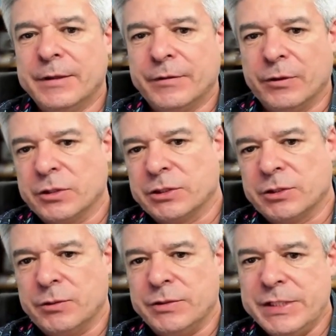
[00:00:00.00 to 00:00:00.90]
There's
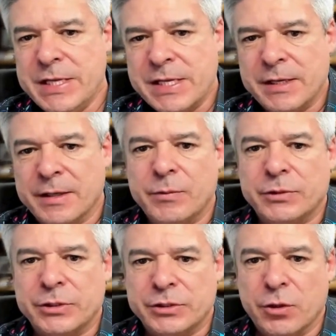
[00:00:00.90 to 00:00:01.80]
also DKIM,
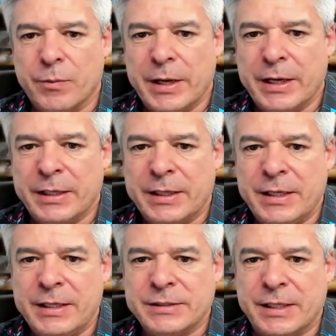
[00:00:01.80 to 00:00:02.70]
which is Domain
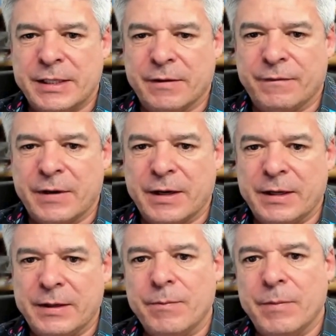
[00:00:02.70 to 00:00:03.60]
Keys Identified
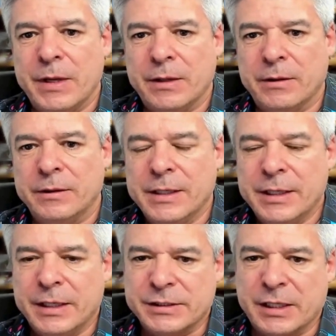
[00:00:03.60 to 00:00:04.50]
Mail.
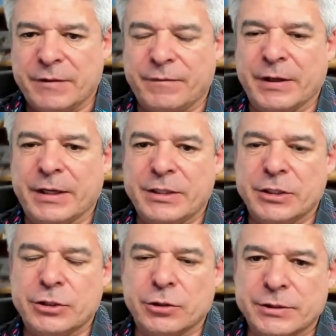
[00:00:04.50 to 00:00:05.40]
It's kind of like a
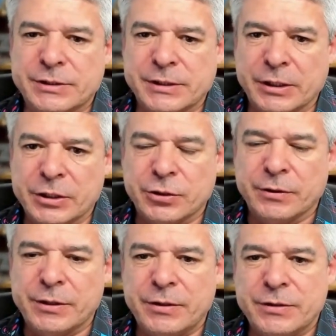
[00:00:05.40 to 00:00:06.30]
digital signature
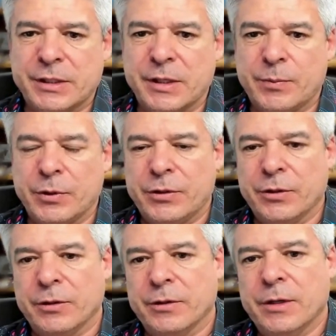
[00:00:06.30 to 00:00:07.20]
that you set up with
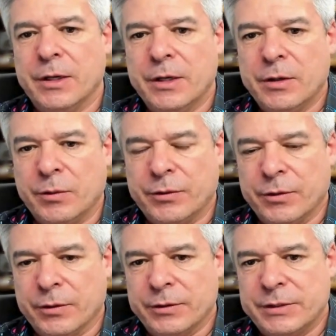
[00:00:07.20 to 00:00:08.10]
your
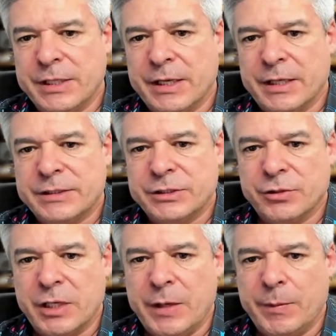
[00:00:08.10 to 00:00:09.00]
DNS and
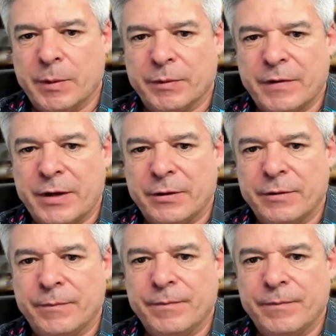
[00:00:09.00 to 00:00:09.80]
your email provider.